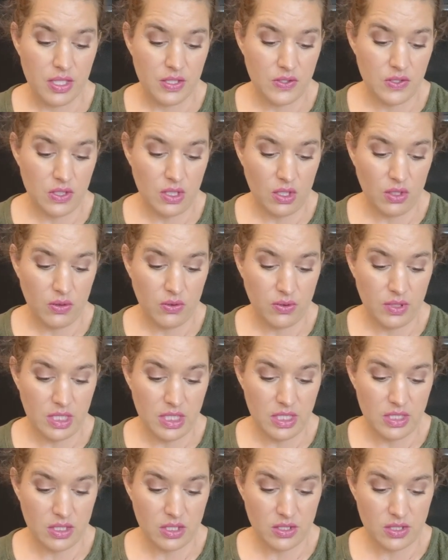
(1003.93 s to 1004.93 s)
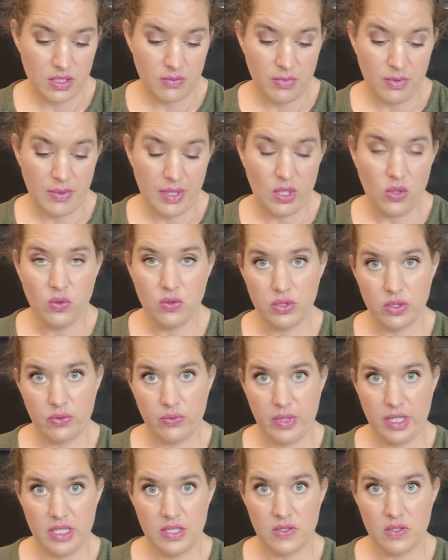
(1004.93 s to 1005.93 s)
So these are some of my older
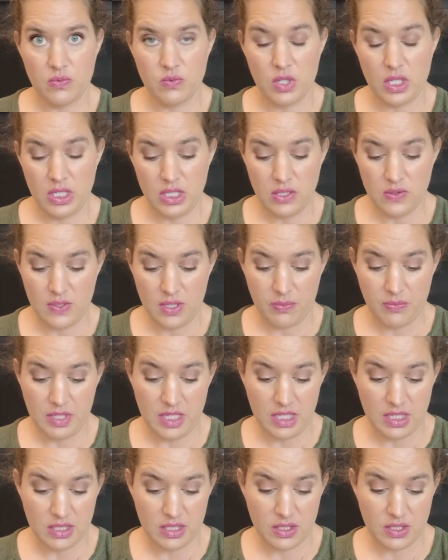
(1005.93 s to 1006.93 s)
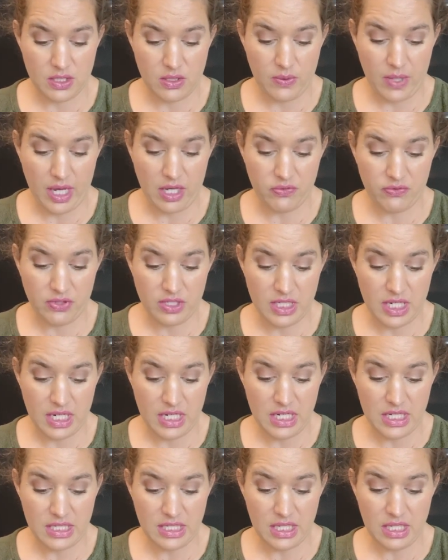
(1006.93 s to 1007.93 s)
ones. So I'm trying to use up these. So
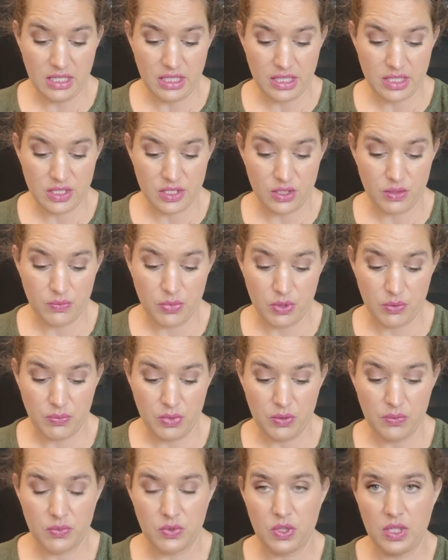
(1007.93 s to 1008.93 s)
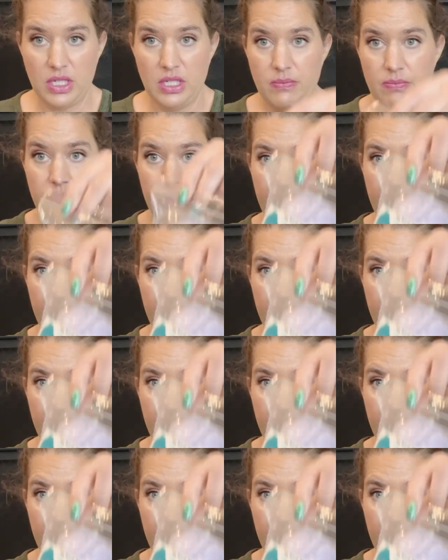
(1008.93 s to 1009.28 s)
Aphrodite's Elixir Boom Boom Cream.